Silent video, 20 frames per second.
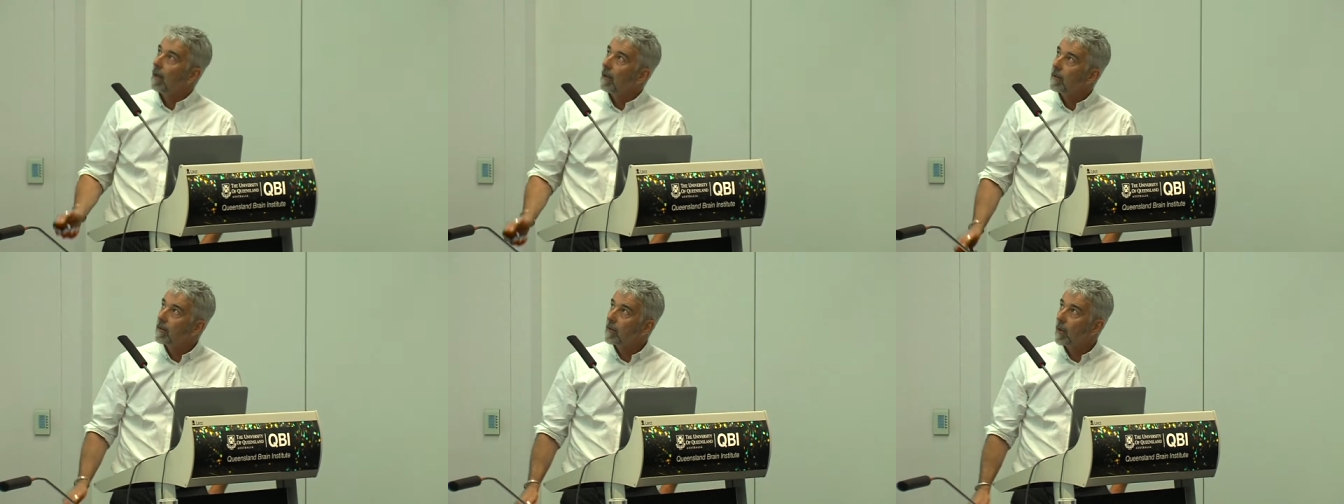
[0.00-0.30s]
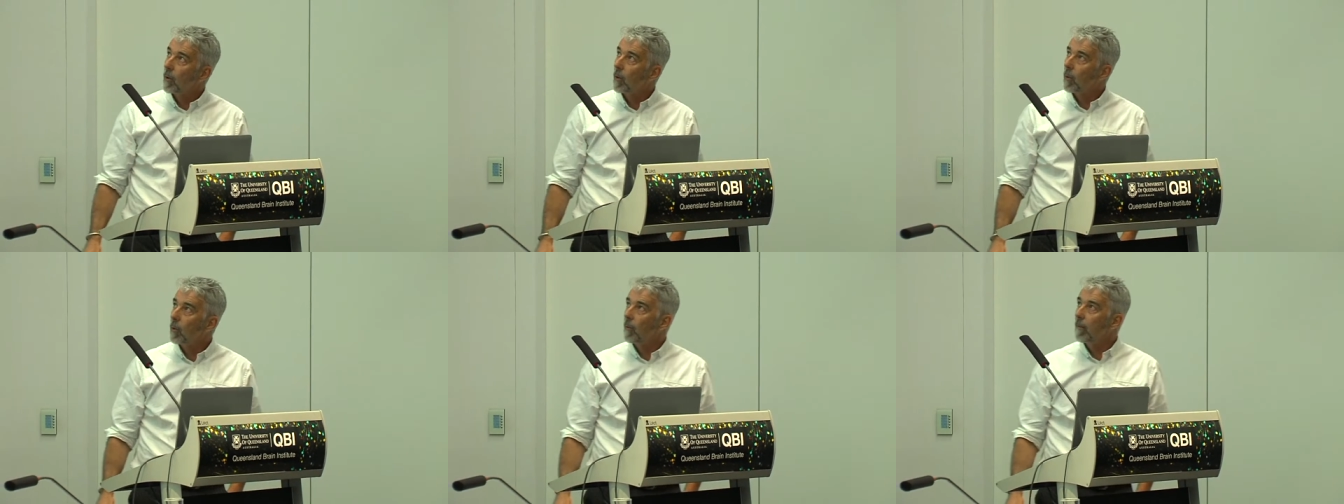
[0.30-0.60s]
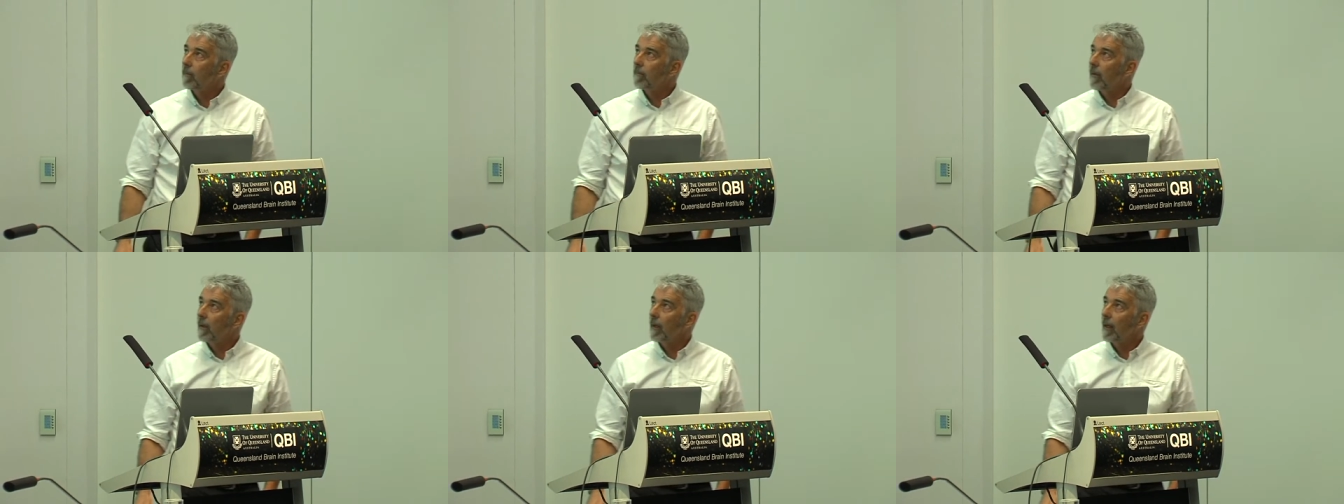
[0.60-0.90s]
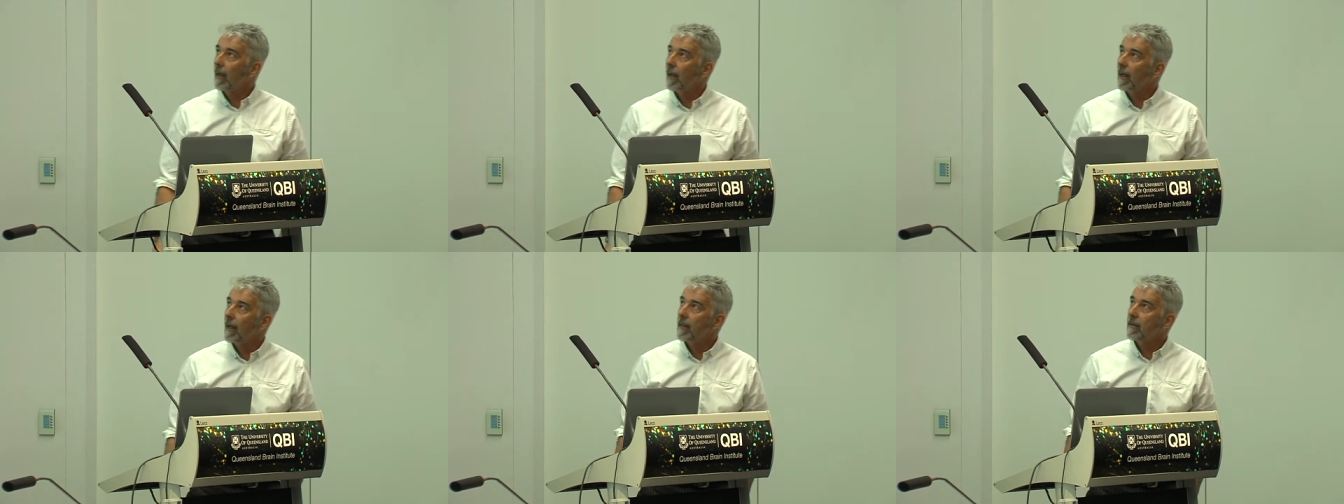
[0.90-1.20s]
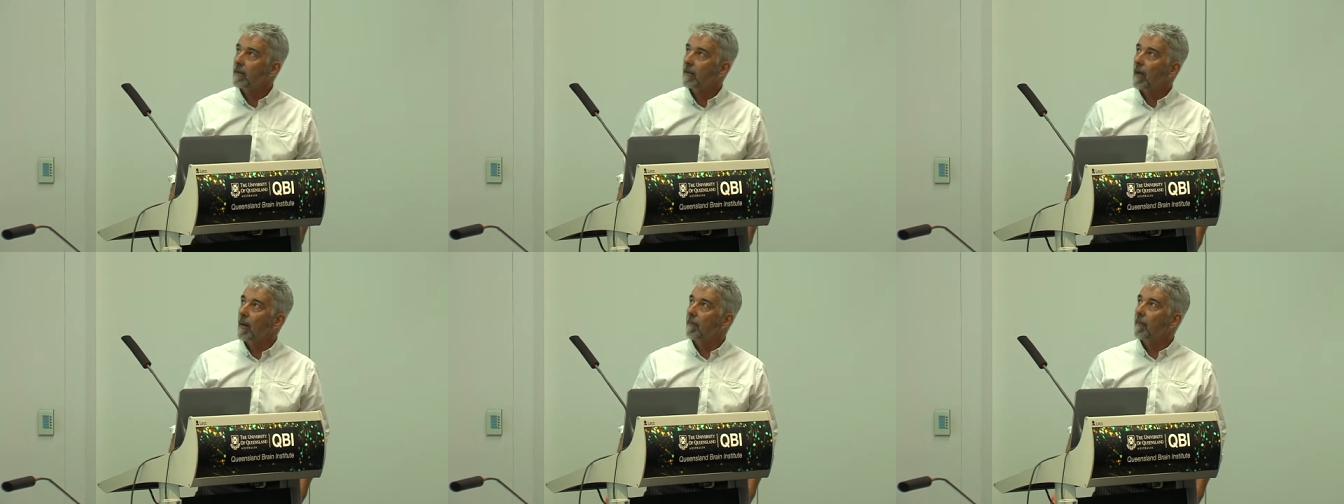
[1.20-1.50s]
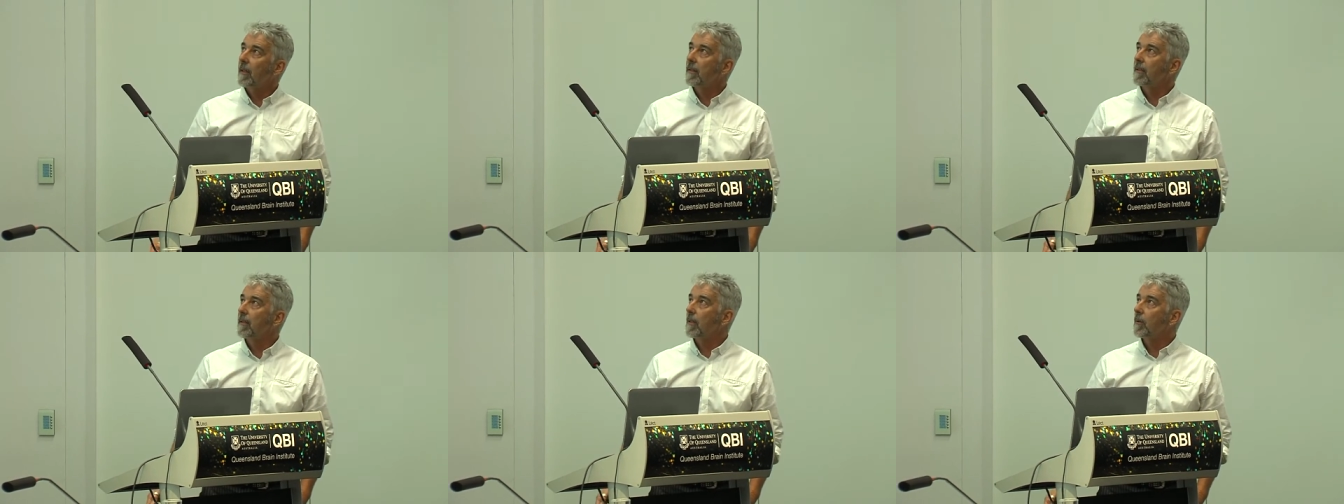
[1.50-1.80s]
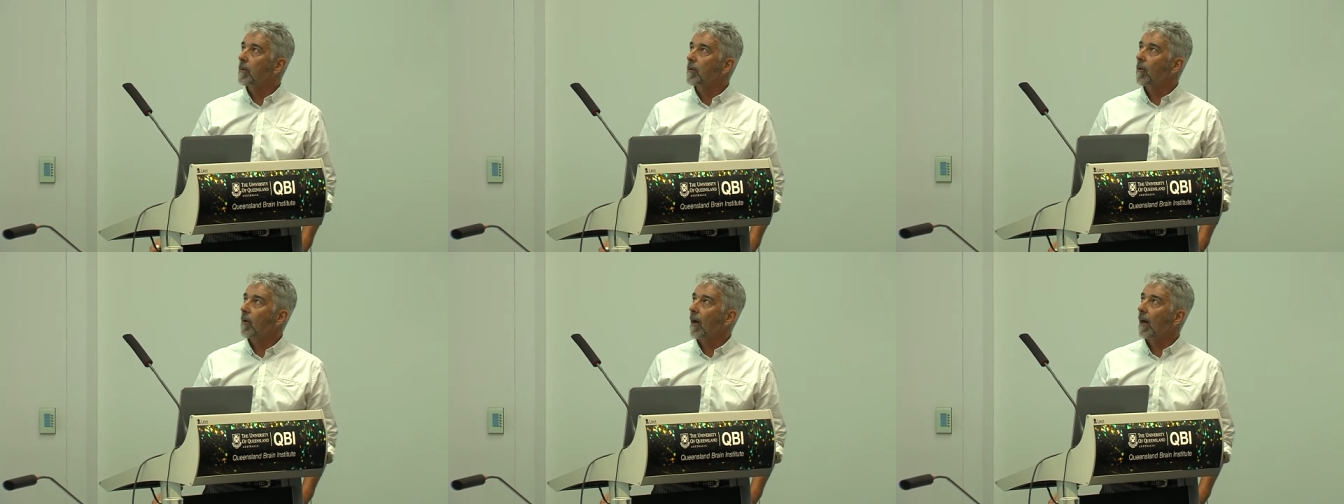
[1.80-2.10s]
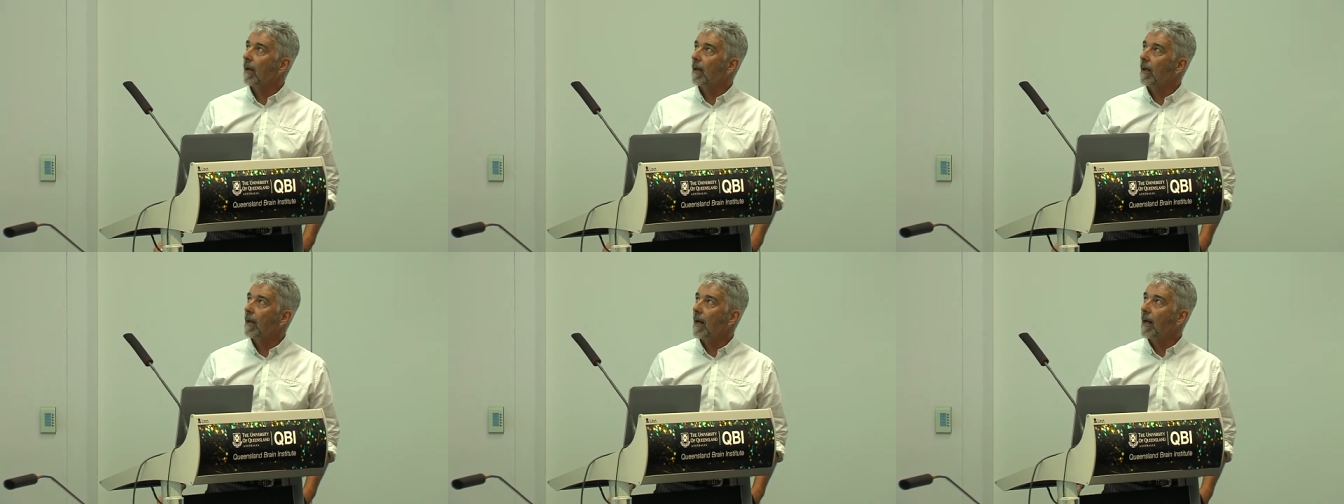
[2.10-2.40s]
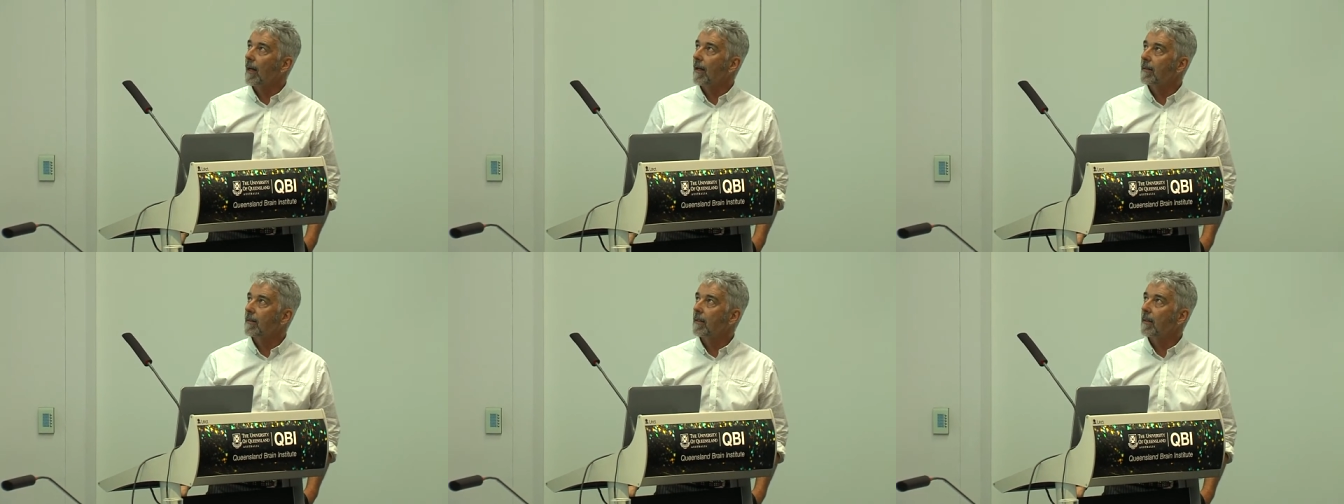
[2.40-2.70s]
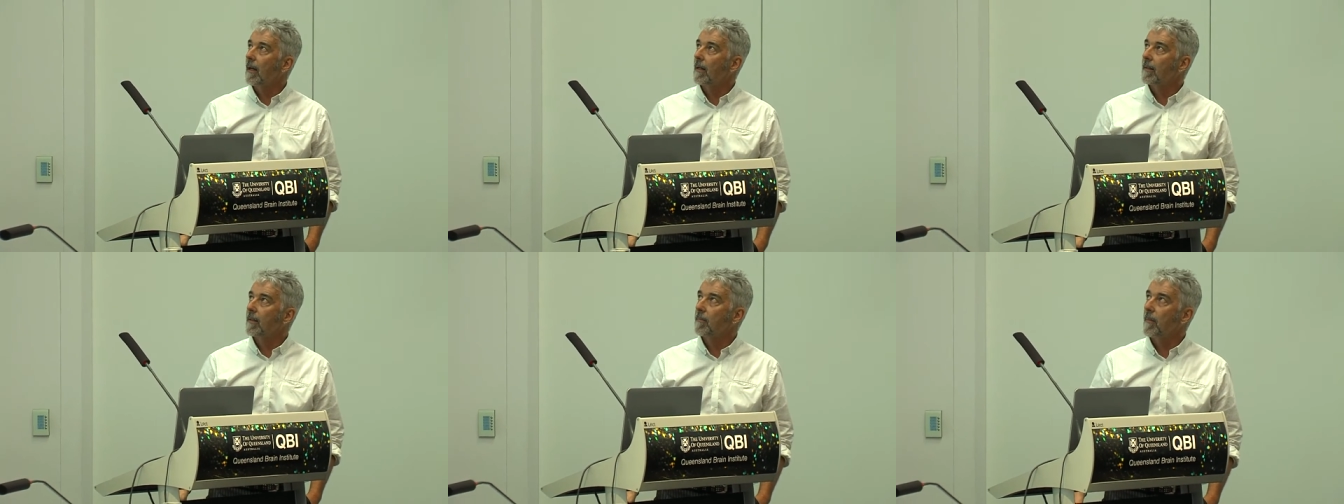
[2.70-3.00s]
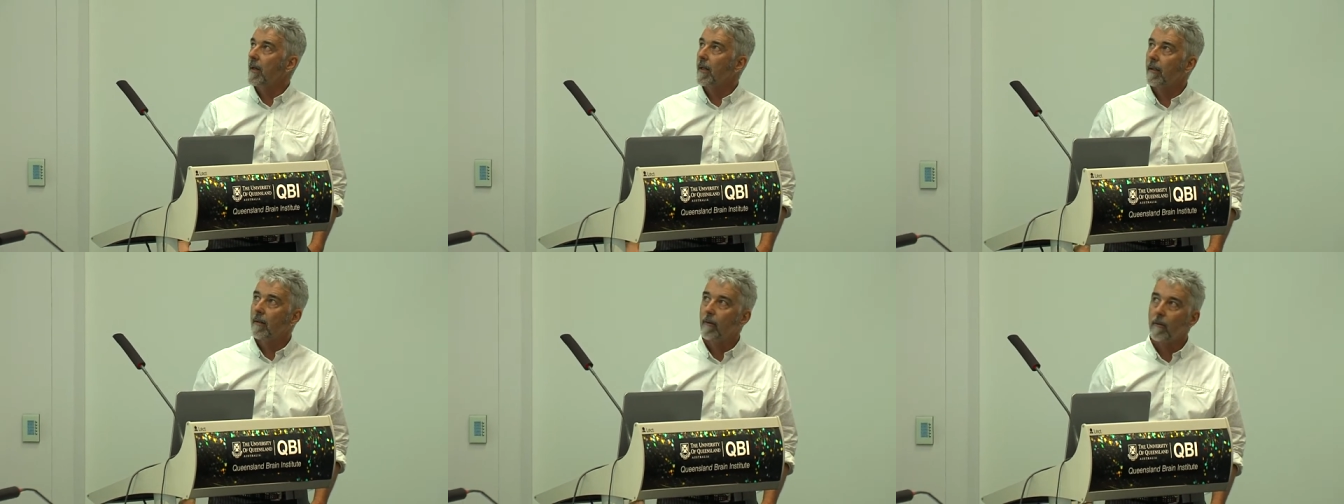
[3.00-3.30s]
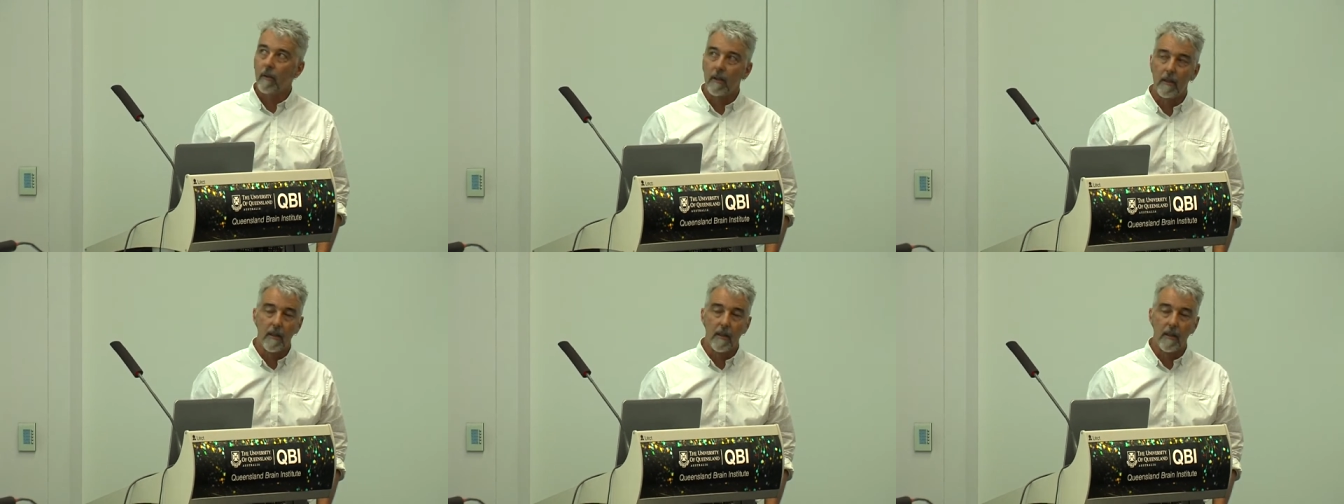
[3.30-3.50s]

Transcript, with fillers: So ALS or MND was recognized as a medical